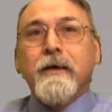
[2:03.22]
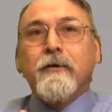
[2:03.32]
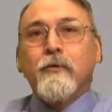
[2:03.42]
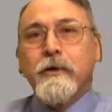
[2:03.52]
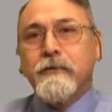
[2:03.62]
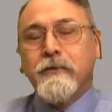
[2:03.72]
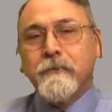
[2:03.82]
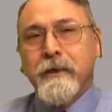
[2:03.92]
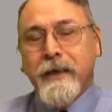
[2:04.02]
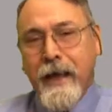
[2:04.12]
we used to
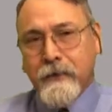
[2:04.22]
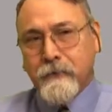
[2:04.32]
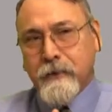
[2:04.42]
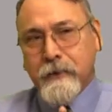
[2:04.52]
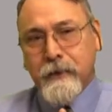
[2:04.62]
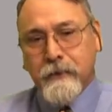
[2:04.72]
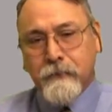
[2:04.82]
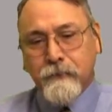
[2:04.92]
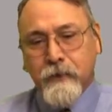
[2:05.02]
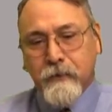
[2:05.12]
meet annually
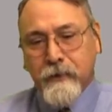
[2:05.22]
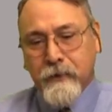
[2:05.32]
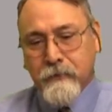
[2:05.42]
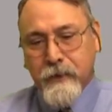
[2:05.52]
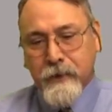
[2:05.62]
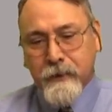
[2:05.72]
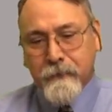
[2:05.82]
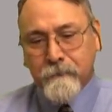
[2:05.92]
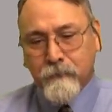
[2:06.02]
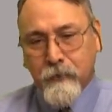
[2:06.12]
to figure out,
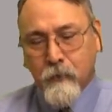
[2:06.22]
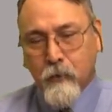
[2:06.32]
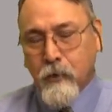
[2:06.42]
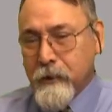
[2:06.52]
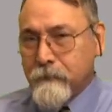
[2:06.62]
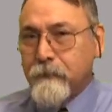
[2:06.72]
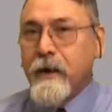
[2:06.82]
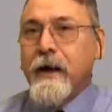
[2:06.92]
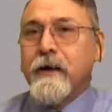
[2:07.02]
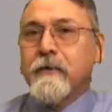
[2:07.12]
okay, what
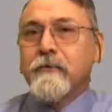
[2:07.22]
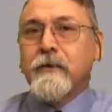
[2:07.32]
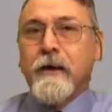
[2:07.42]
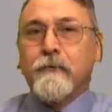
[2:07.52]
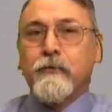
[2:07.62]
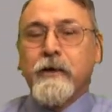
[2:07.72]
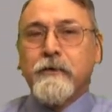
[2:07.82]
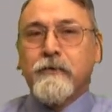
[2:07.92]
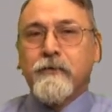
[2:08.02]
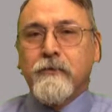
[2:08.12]
files have
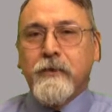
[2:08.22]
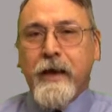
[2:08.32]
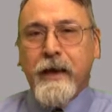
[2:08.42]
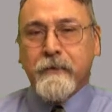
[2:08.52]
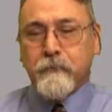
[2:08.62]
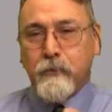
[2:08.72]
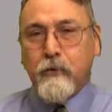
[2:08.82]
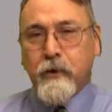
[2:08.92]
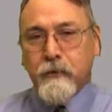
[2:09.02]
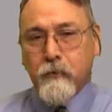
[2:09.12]
reached that
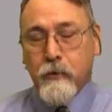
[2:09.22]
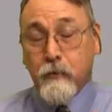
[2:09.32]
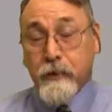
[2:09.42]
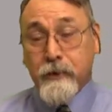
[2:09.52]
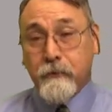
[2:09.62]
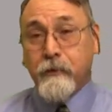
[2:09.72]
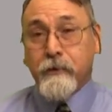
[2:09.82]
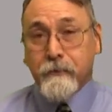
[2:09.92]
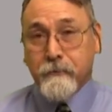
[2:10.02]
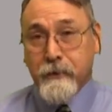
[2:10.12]
point where we can get
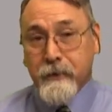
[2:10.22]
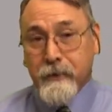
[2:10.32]
rid of them.